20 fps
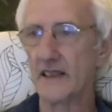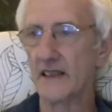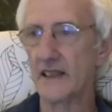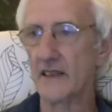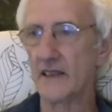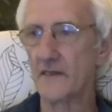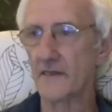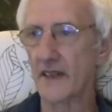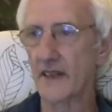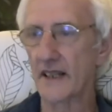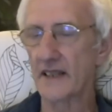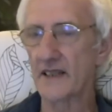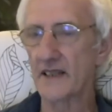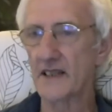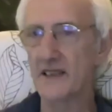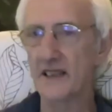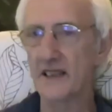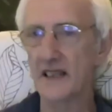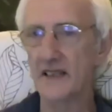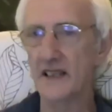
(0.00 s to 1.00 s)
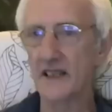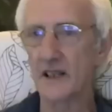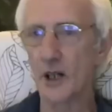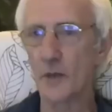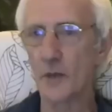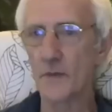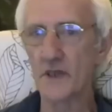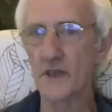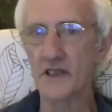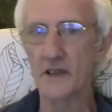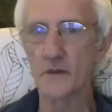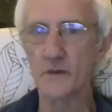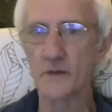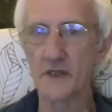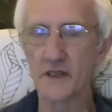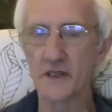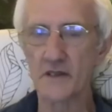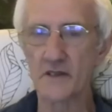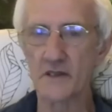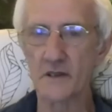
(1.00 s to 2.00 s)
In fact, he said the opposite
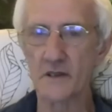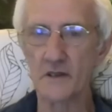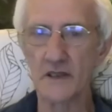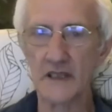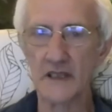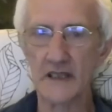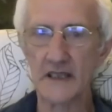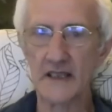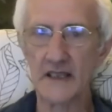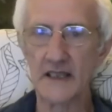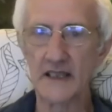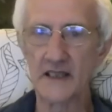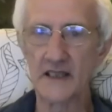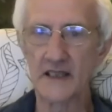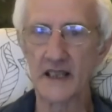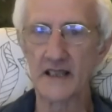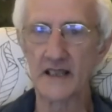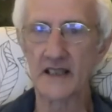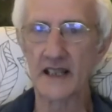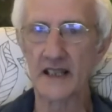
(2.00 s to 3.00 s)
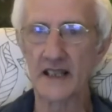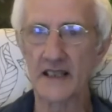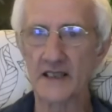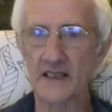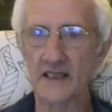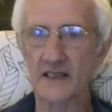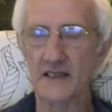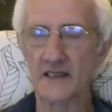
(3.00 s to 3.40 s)
was true. He said that